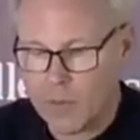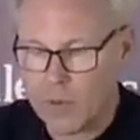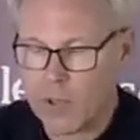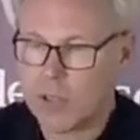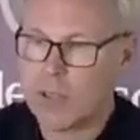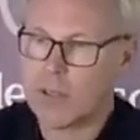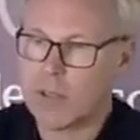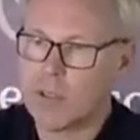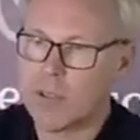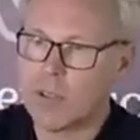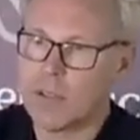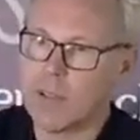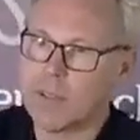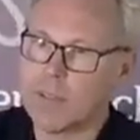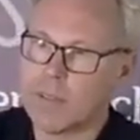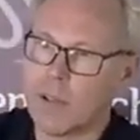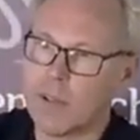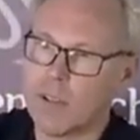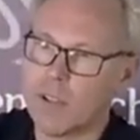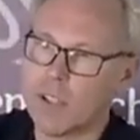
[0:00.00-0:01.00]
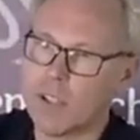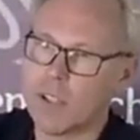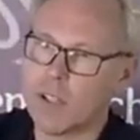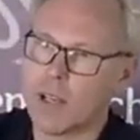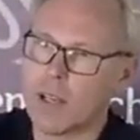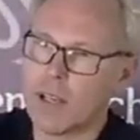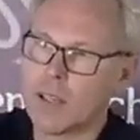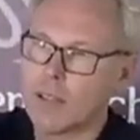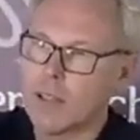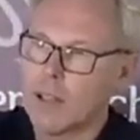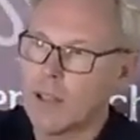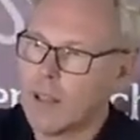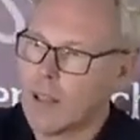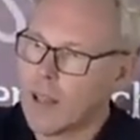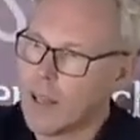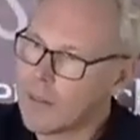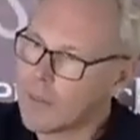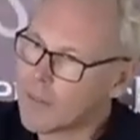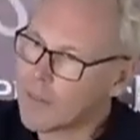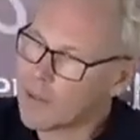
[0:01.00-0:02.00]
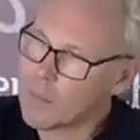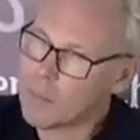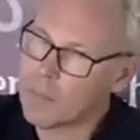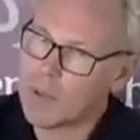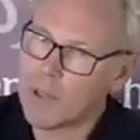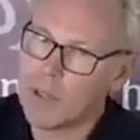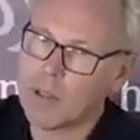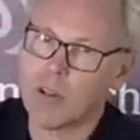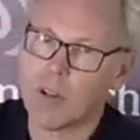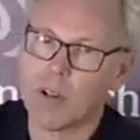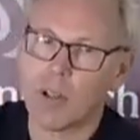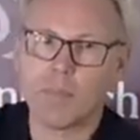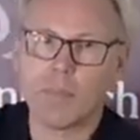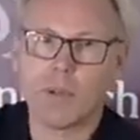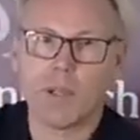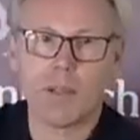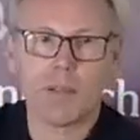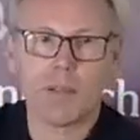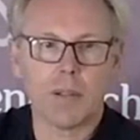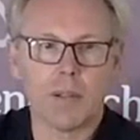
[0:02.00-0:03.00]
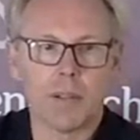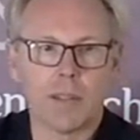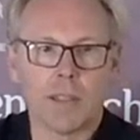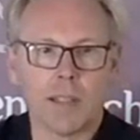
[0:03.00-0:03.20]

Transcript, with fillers: which is to dissociate and simply not be able